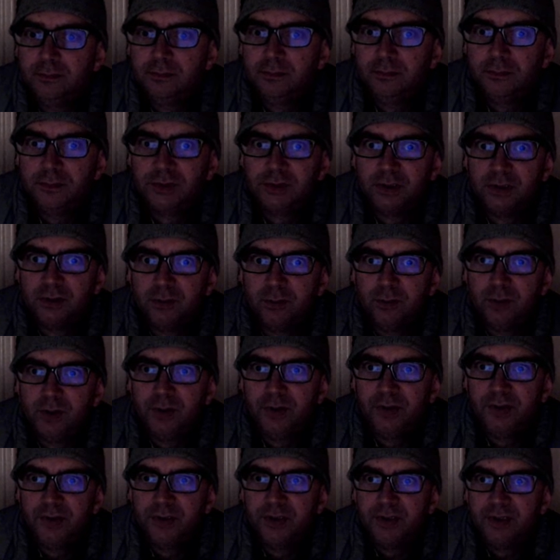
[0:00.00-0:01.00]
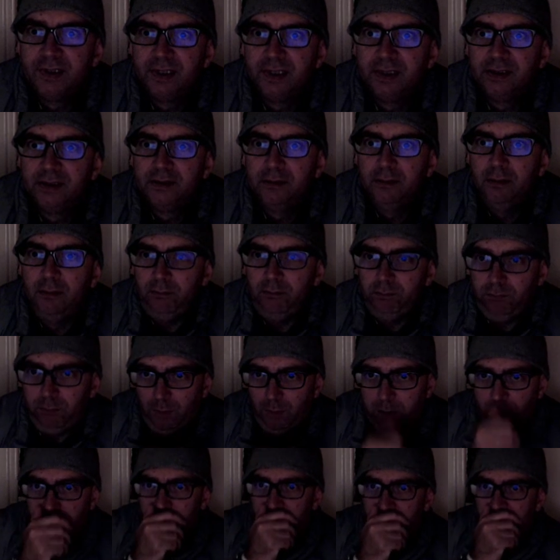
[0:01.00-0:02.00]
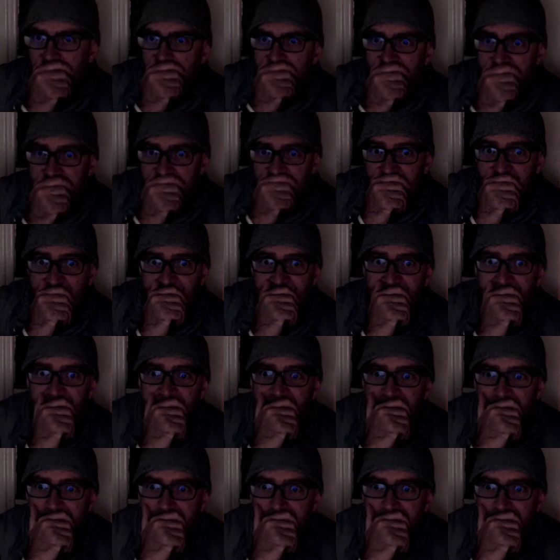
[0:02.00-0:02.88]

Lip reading: So the 1s are done. Oh, excuse me.